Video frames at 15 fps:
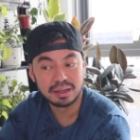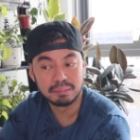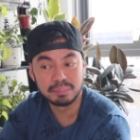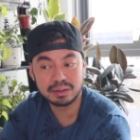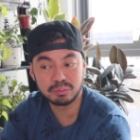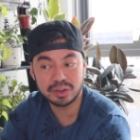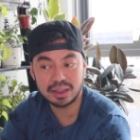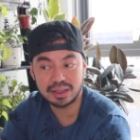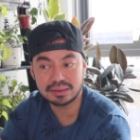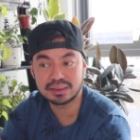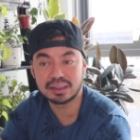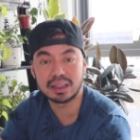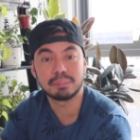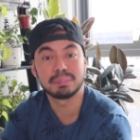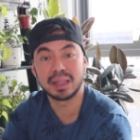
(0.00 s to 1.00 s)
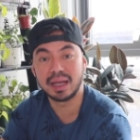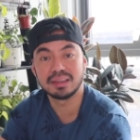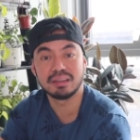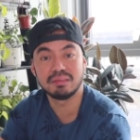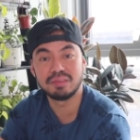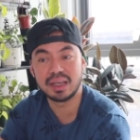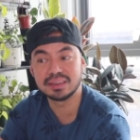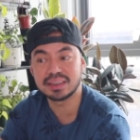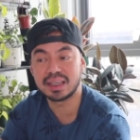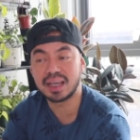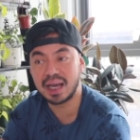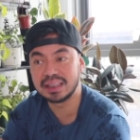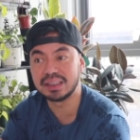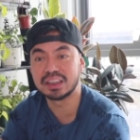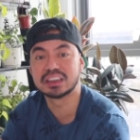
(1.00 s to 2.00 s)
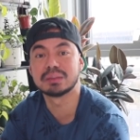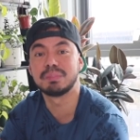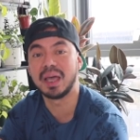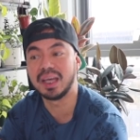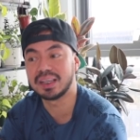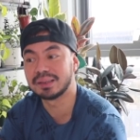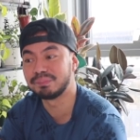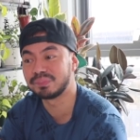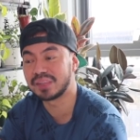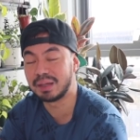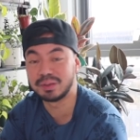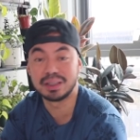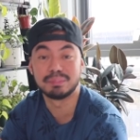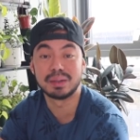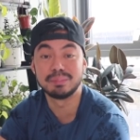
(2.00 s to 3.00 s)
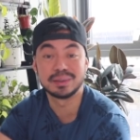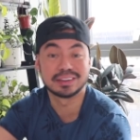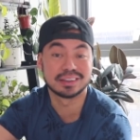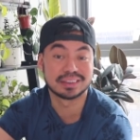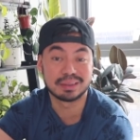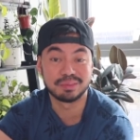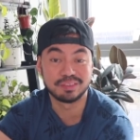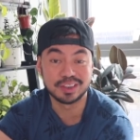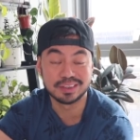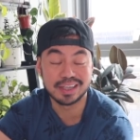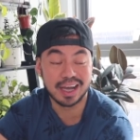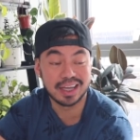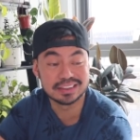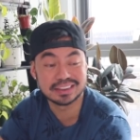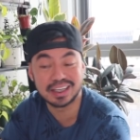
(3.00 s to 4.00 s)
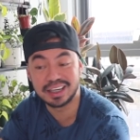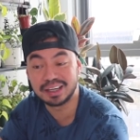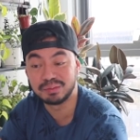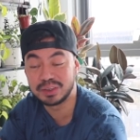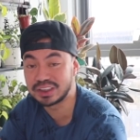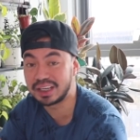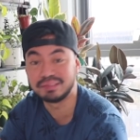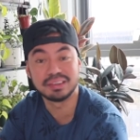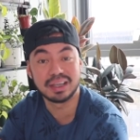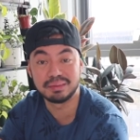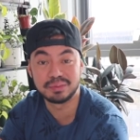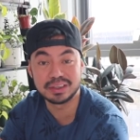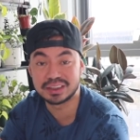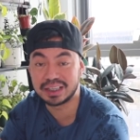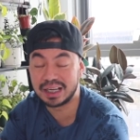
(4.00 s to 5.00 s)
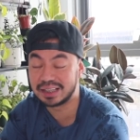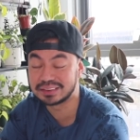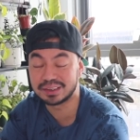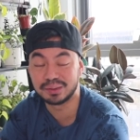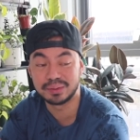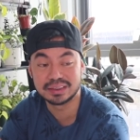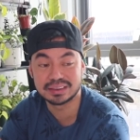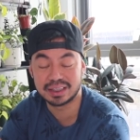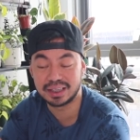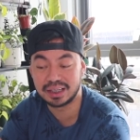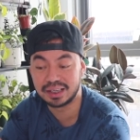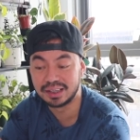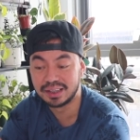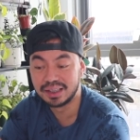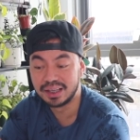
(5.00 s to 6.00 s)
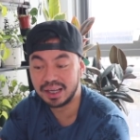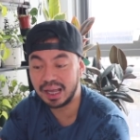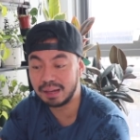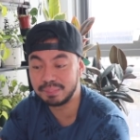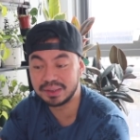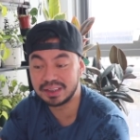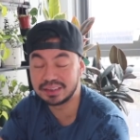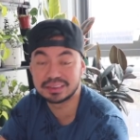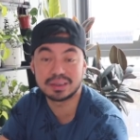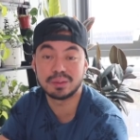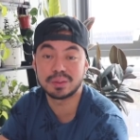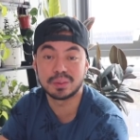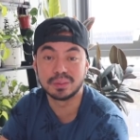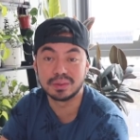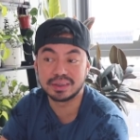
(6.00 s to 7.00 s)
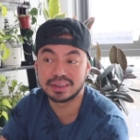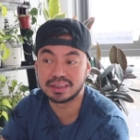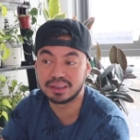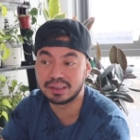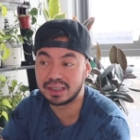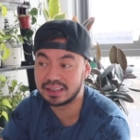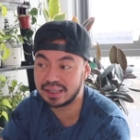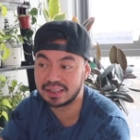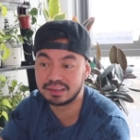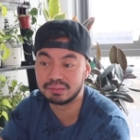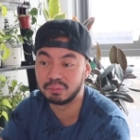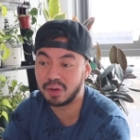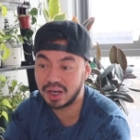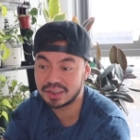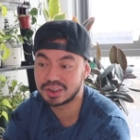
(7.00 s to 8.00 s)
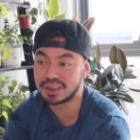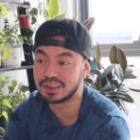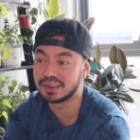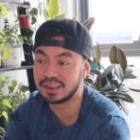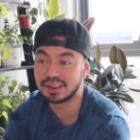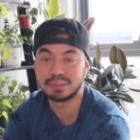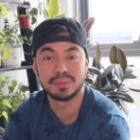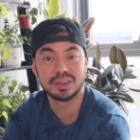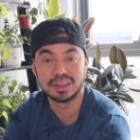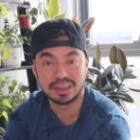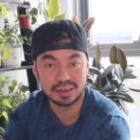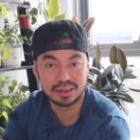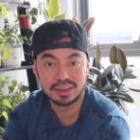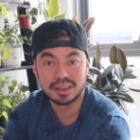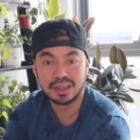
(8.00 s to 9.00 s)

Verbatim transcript: but when I attend like plant events, I kind of expect I'm gonna bump into some of you guys, uh, which I uh, which has always uh, happened, and it's so cool. You know, again, watching the community